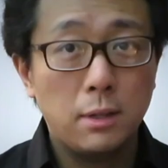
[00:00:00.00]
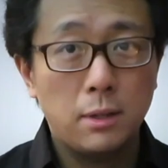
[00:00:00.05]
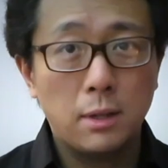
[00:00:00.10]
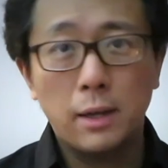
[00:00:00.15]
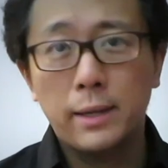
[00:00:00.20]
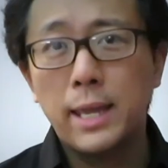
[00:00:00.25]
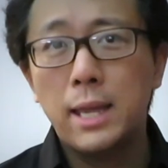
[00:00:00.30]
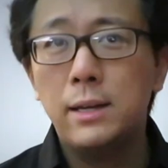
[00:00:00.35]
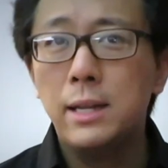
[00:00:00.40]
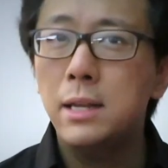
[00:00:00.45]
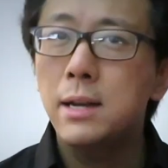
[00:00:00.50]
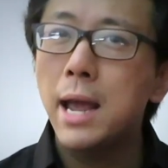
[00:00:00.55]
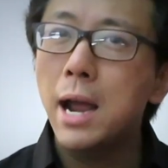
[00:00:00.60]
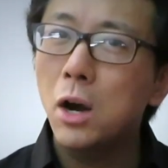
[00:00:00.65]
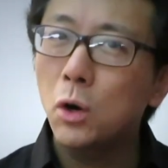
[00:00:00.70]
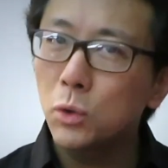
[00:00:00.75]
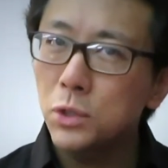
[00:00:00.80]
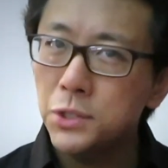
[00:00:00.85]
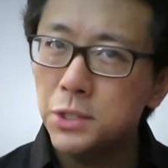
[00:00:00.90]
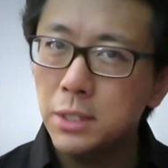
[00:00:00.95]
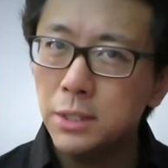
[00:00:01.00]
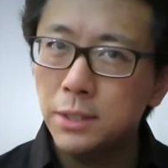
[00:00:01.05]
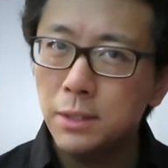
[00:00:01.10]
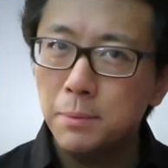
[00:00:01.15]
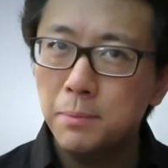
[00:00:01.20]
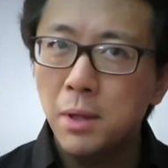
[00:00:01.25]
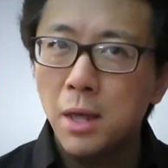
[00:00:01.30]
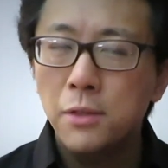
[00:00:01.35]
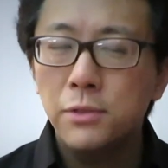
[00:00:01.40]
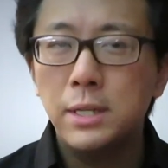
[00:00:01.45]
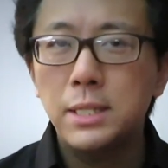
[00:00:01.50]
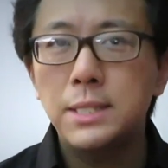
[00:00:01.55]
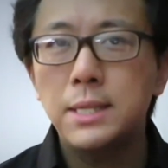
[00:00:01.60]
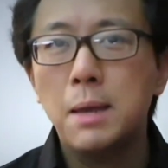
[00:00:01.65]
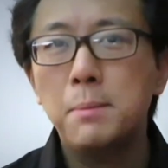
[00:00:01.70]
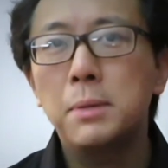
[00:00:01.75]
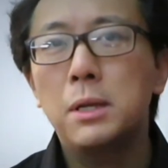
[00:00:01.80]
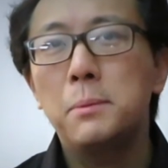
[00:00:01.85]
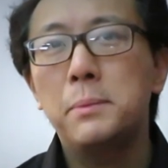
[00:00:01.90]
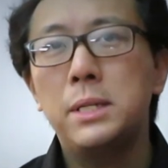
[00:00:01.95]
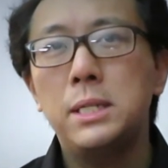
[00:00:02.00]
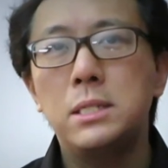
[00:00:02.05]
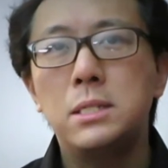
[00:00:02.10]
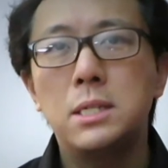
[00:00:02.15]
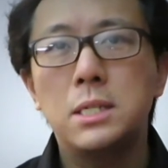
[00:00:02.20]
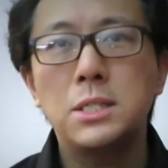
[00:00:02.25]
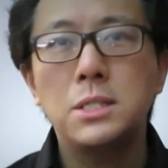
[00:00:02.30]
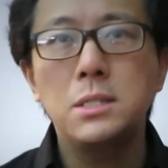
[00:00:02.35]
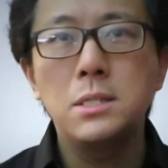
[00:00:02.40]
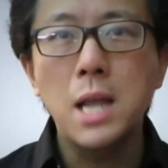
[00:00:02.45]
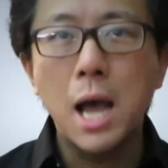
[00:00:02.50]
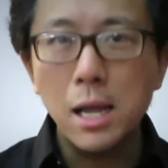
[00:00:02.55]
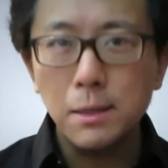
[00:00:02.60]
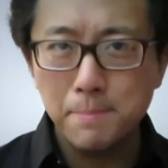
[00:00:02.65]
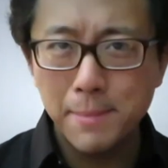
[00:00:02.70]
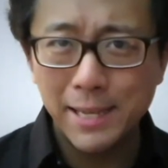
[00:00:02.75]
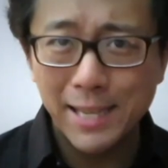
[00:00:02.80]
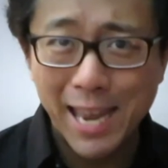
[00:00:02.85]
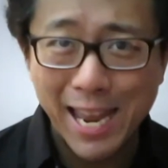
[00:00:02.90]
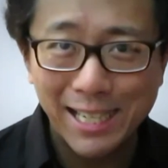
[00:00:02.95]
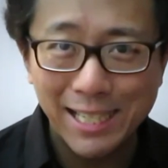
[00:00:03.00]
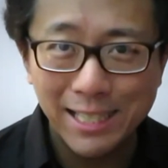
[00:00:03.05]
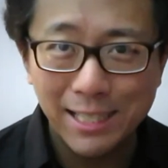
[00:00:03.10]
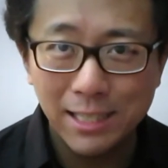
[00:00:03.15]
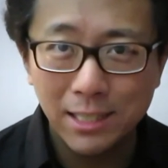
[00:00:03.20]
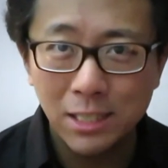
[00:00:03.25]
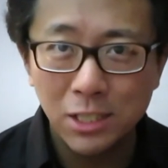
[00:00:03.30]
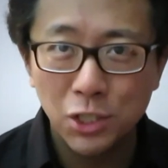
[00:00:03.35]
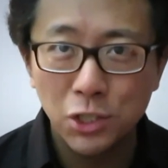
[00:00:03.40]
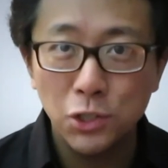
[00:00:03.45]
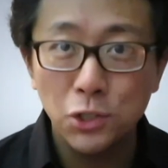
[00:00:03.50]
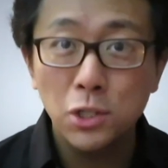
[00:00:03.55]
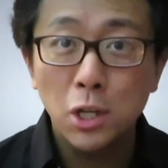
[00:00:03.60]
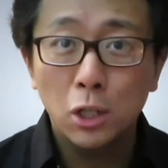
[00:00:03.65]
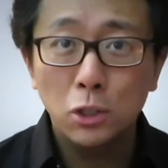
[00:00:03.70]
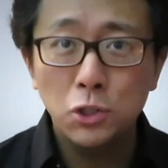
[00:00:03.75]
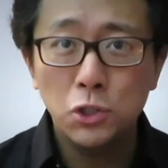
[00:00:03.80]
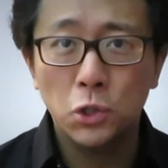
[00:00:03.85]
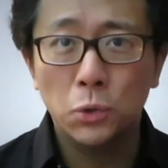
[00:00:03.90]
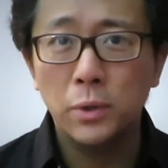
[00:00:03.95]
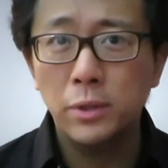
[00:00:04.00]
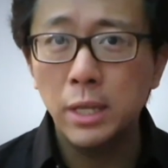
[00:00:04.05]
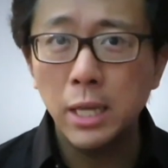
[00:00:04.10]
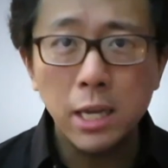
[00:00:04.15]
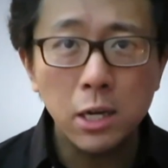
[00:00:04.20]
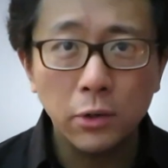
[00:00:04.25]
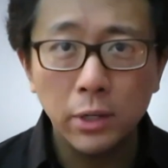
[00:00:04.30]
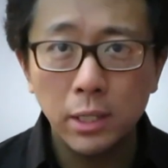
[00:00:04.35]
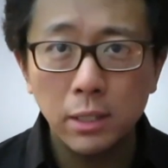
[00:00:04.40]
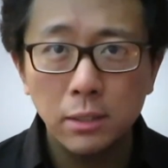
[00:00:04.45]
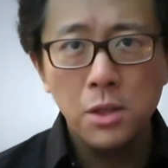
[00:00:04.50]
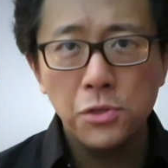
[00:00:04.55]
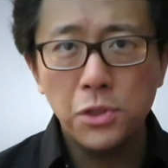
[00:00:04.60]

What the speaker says: Again, in our system, the exam committee does not make any decisions during the hearing.